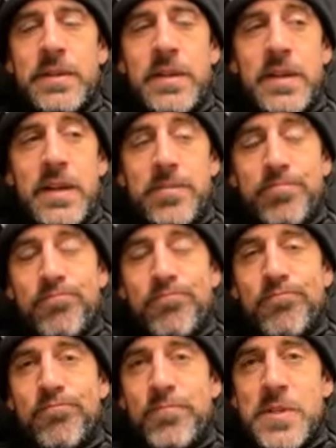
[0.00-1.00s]
And I'm
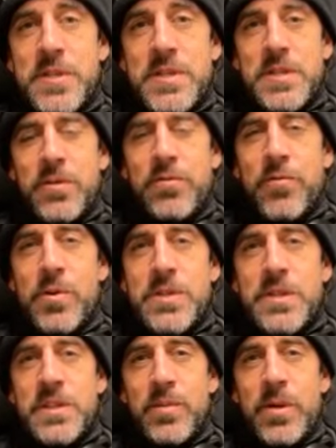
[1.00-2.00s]
just so
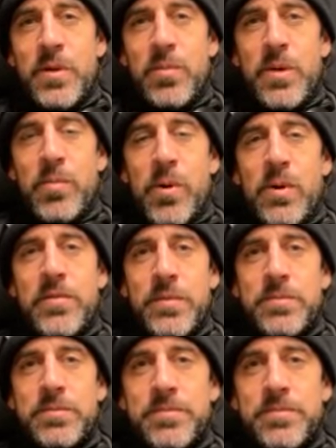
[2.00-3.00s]
fortunate to be able to be a part of it.